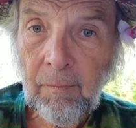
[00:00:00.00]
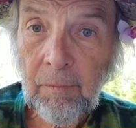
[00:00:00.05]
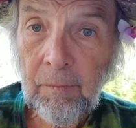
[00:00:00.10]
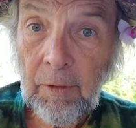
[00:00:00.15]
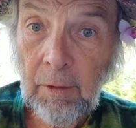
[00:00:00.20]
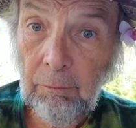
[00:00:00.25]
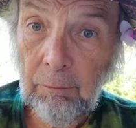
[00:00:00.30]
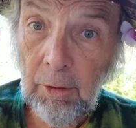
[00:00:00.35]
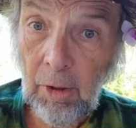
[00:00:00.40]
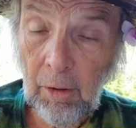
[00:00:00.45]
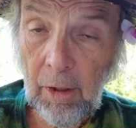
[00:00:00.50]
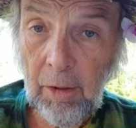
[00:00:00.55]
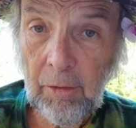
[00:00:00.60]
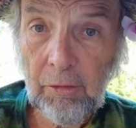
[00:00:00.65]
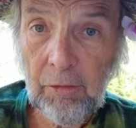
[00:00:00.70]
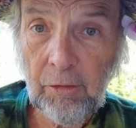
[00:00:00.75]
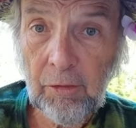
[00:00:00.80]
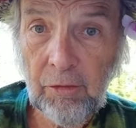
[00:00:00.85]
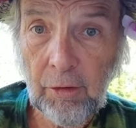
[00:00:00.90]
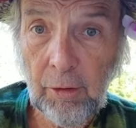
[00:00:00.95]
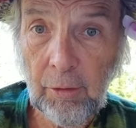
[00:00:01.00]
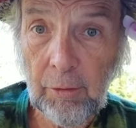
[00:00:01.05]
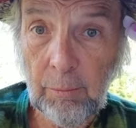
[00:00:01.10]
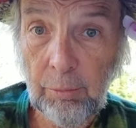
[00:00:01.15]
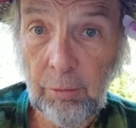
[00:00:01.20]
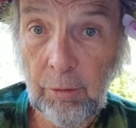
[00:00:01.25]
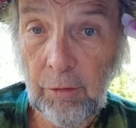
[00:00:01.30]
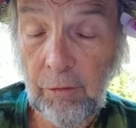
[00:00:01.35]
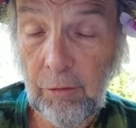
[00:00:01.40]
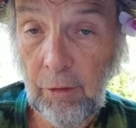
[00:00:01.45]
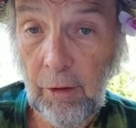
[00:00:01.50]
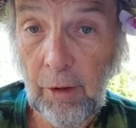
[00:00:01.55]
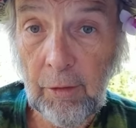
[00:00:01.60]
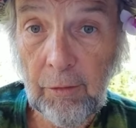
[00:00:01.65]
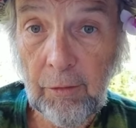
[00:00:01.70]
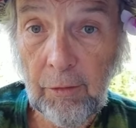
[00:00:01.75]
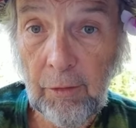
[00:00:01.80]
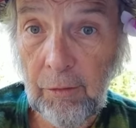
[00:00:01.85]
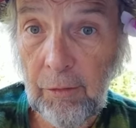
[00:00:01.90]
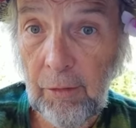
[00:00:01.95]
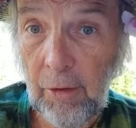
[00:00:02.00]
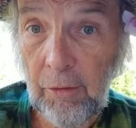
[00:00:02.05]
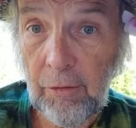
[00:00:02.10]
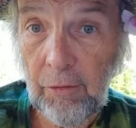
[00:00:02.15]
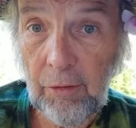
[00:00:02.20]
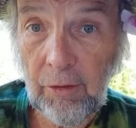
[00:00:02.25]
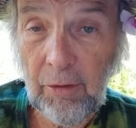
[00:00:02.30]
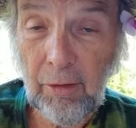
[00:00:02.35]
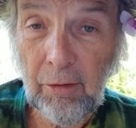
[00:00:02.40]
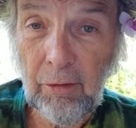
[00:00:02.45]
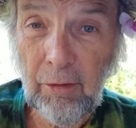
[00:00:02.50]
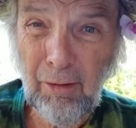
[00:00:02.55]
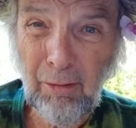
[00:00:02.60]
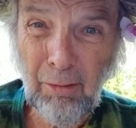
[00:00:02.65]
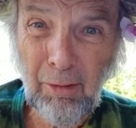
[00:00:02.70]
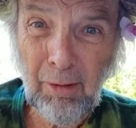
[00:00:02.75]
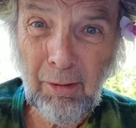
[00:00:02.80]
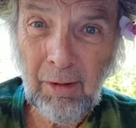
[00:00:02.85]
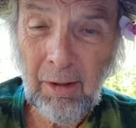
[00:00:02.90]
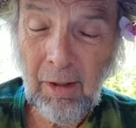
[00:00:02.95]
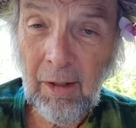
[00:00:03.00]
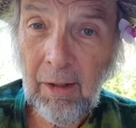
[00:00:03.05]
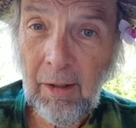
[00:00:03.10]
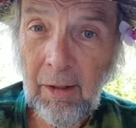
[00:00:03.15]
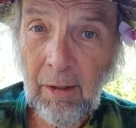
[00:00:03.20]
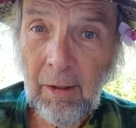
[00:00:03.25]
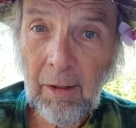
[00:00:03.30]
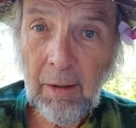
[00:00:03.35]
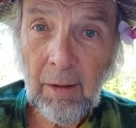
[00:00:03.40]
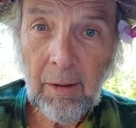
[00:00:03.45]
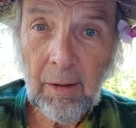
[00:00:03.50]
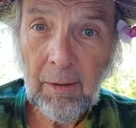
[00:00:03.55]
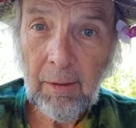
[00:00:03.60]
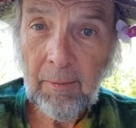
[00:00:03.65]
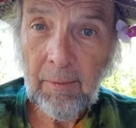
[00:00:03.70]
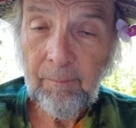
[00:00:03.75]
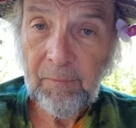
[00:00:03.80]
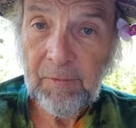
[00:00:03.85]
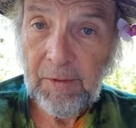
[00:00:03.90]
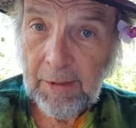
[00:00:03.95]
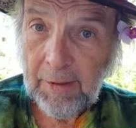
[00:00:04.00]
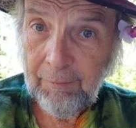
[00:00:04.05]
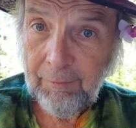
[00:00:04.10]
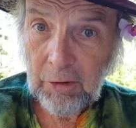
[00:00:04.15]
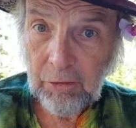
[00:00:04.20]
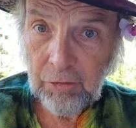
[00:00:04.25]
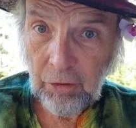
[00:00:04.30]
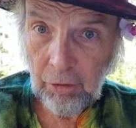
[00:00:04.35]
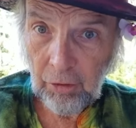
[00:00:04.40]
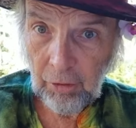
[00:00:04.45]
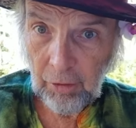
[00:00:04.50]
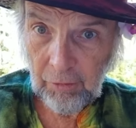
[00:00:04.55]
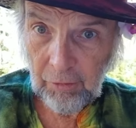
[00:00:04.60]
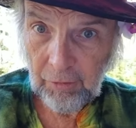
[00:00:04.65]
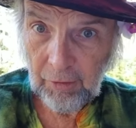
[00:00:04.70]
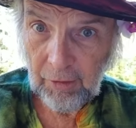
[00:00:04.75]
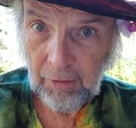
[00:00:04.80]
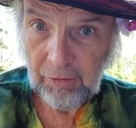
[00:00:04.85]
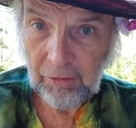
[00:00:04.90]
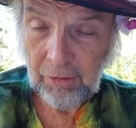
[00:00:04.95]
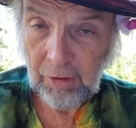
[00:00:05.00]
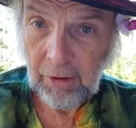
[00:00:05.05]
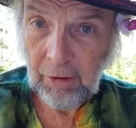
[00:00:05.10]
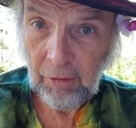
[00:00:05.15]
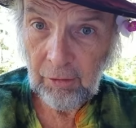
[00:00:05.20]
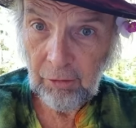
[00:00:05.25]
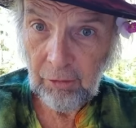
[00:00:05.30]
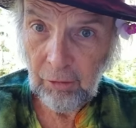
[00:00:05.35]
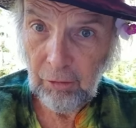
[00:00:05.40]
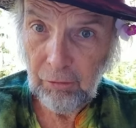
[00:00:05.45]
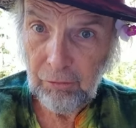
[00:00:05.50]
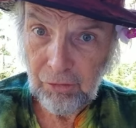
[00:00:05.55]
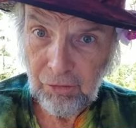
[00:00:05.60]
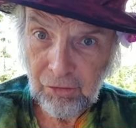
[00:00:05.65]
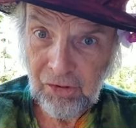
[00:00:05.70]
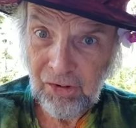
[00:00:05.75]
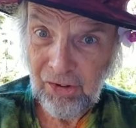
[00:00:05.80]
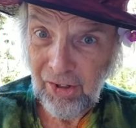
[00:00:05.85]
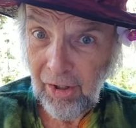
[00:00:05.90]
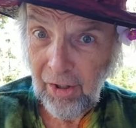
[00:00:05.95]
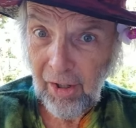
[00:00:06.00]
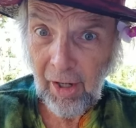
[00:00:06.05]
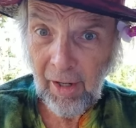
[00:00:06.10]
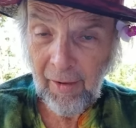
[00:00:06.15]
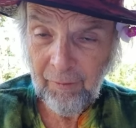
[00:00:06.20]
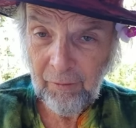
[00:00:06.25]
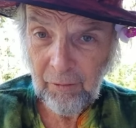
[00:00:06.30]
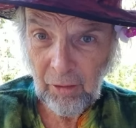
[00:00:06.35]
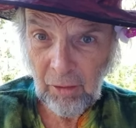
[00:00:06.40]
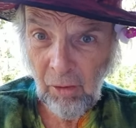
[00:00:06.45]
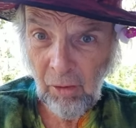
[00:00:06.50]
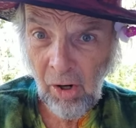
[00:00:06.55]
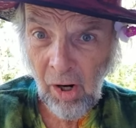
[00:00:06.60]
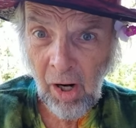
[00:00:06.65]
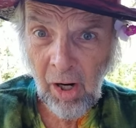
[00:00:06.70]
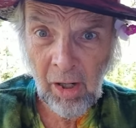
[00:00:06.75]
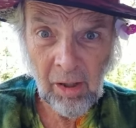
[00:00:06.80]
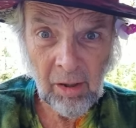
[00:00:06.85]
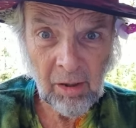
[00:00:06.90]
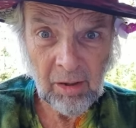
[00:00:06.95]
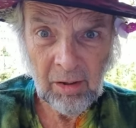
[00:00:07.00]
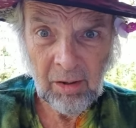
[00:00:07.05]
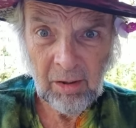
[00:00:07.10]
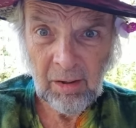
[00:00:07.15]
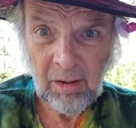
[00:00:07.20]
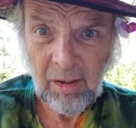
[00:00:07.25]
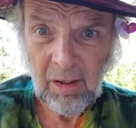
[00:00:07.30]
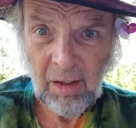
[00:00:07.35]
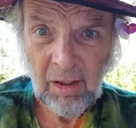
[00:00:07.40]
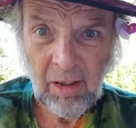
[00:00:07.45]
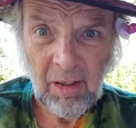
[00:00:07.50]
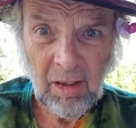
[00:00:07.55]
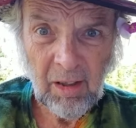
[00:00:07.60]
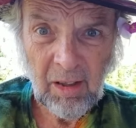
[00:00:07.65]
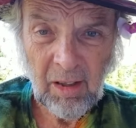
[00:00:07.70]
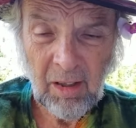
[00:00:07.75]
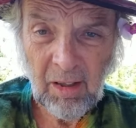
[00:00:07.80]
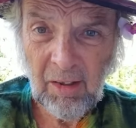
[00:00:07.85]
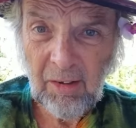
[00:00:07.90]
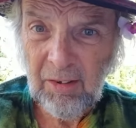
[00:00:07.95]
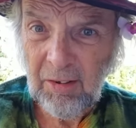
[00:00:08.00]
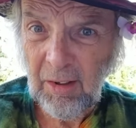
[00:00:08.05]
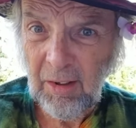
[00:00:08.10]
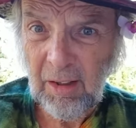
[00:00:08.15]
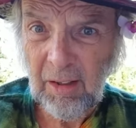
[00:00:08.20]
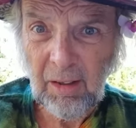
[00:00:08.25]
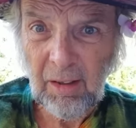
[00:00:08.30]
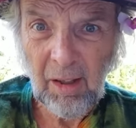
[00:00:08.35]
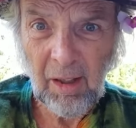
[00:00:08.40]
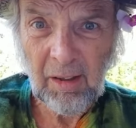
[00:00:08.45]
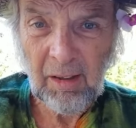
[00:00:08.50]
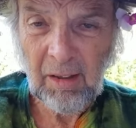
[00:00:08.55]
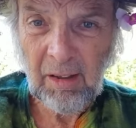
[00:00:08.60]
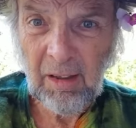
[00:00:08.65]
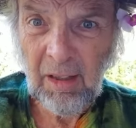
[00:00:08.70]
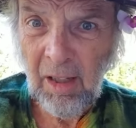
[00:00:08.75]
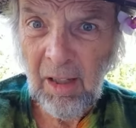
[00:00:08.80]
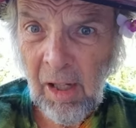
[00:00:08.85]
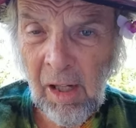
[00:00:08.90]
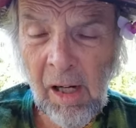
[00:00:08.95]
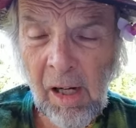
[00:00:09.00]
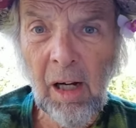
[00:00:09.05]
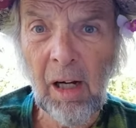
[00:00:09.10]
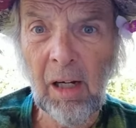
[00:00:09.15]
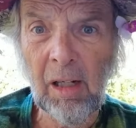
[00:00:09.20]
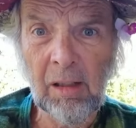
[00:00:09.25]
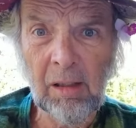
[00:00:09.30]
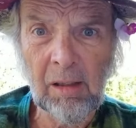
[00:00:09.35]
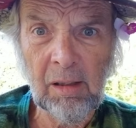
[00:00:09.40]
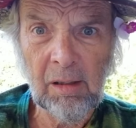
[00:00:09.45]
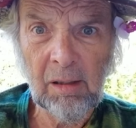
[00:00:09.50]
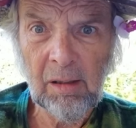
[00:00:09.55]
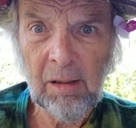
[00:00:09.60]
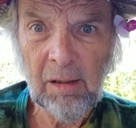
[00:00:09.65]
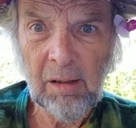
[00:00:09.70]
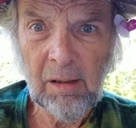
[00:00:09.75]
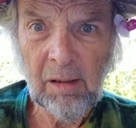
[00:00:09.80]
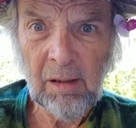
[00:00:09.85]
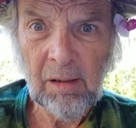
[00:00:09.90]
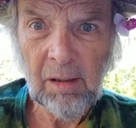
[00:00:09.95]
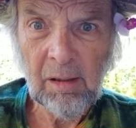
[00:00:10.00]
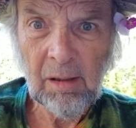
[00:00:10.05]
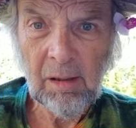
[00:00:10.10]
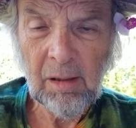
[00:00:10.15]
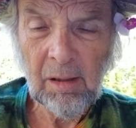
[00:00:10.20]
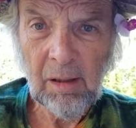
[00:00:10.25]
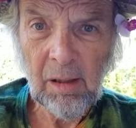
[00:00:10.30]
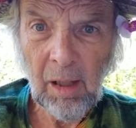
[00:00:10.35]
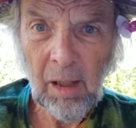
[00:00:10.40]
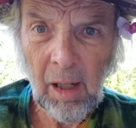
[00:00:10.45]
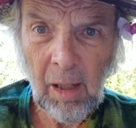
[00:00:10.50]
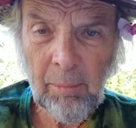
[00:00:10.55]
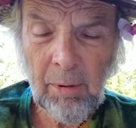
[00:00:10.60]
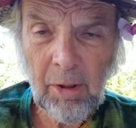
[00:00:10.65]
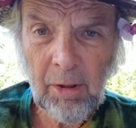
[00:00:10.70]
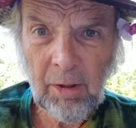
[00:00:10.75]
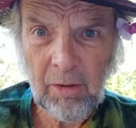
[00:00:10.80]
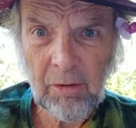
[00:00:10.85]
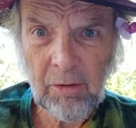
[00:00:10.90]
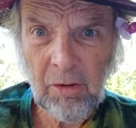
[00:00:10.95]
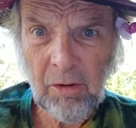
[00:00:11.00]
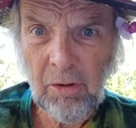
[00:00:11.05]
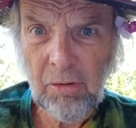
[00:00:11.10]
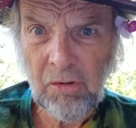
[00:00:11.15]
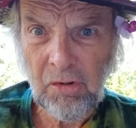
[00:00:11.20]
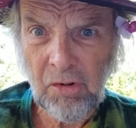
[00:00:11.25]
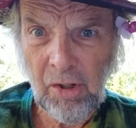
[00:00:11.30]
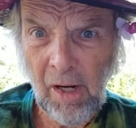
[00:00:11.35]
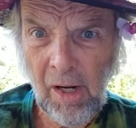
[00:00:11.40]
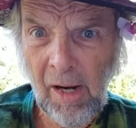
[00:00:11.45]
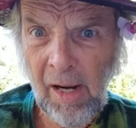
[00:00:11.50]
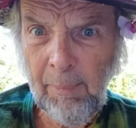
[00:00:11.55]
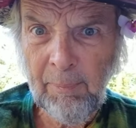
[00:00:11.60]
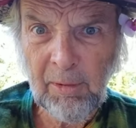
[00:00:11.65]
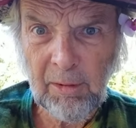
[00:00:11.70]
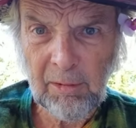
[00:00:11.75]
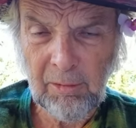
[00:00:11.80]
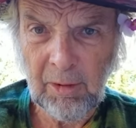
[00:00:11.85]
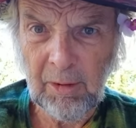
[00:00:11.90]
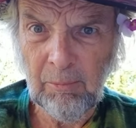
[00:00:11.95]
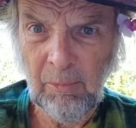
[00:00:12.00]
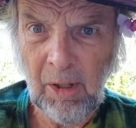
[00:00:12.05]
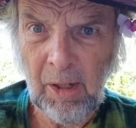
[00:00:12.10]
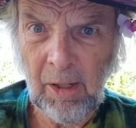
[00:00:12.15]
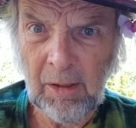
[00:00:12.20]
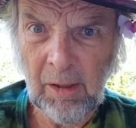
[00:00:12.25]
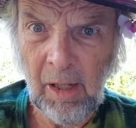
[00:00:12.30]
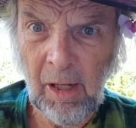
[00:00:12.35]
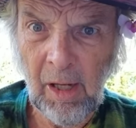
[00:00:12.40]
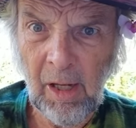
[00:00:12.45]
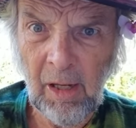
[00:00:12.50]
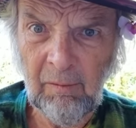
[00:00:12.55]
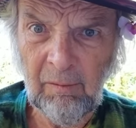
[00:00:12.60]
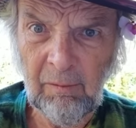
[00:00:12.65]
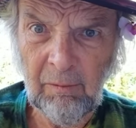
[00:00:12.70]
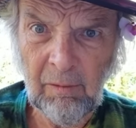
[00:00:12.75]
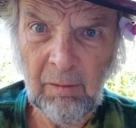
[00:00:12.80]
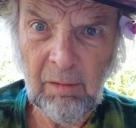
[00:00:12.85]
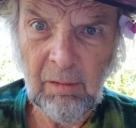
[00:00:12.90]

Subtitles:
Well, Hashishan appreciates the attention. You know what? Even Taurus get sick of their own shit after a while. He's thinking like, yeah, how about a new chapter in my life?